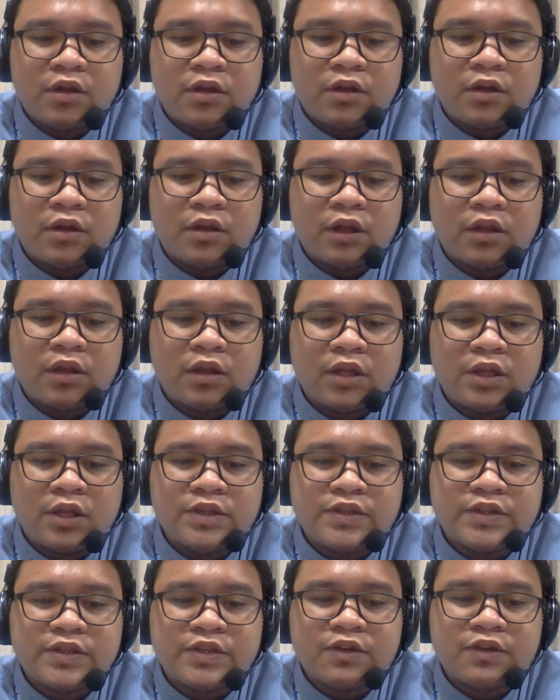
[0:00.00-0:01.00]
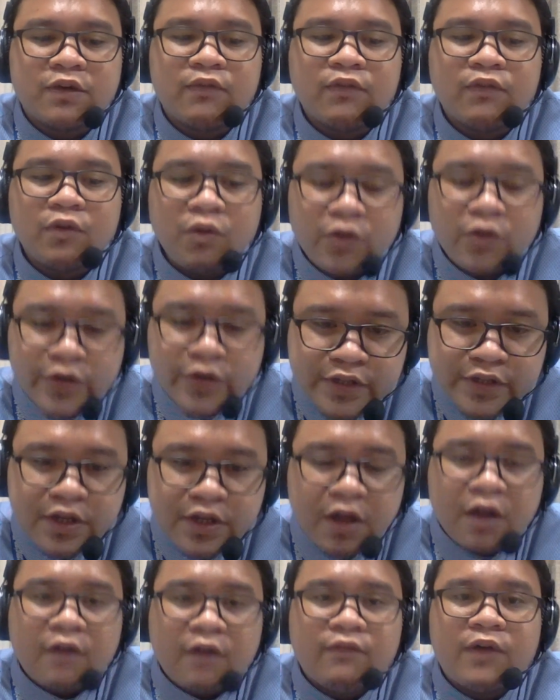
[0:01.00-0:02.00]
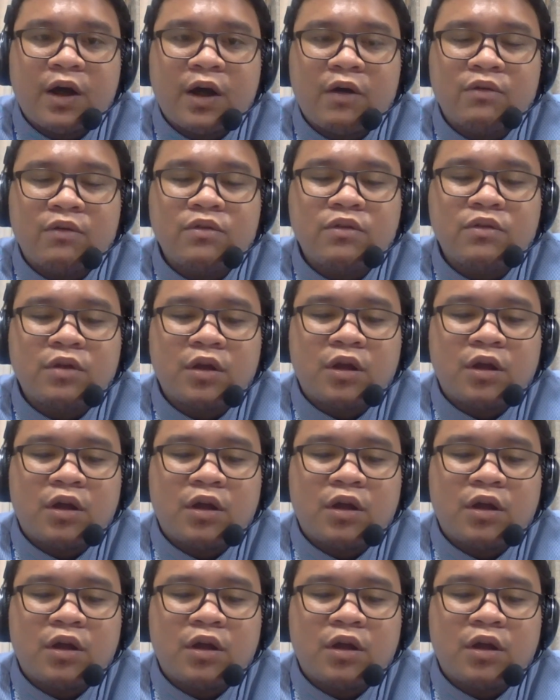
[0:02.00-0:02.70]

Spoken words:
that is, of course, found